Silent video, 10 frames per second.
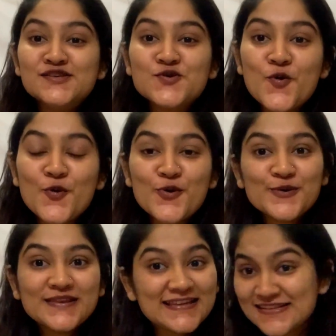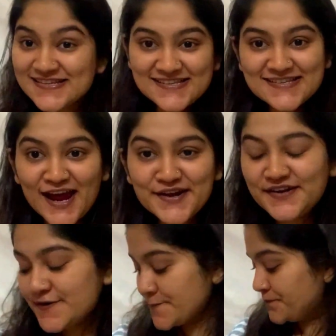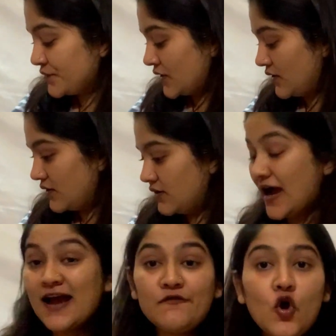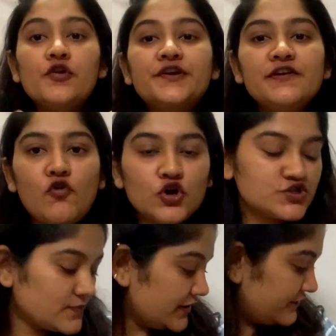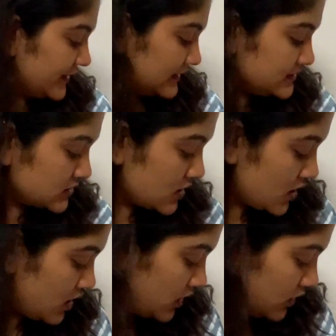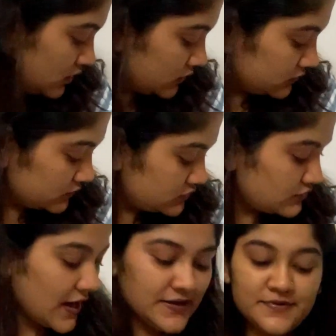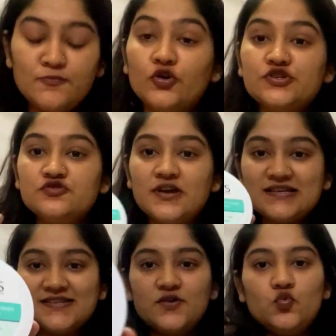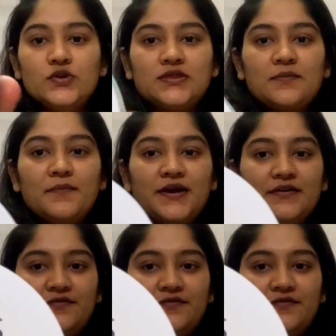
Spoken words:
So let's get started. I have already washed my face. So I'll be moisturizing with my